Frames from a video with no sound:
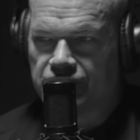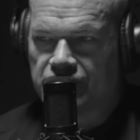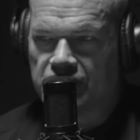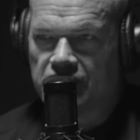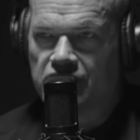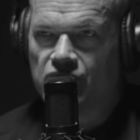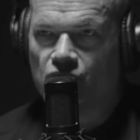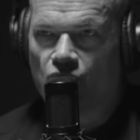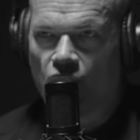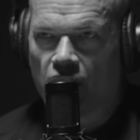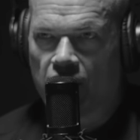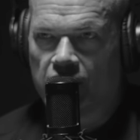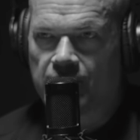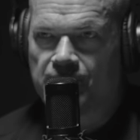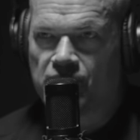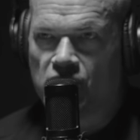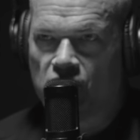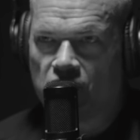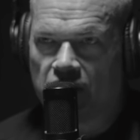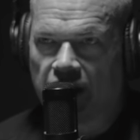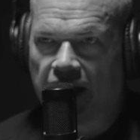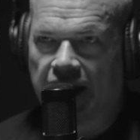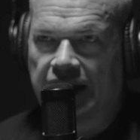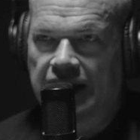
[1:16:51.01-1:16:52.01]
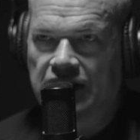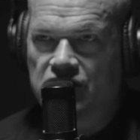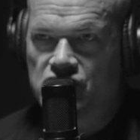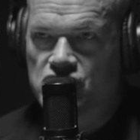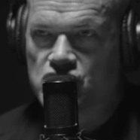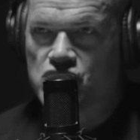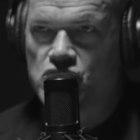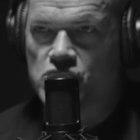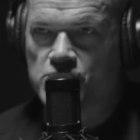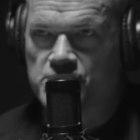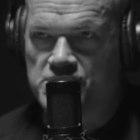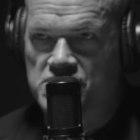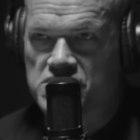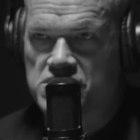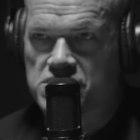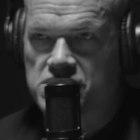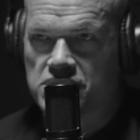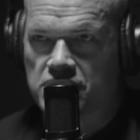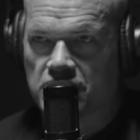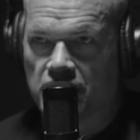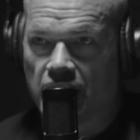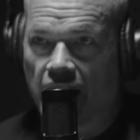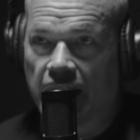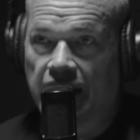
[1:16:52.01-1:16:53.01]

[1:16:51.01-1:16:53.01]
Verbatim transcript: didn't want to put any troops,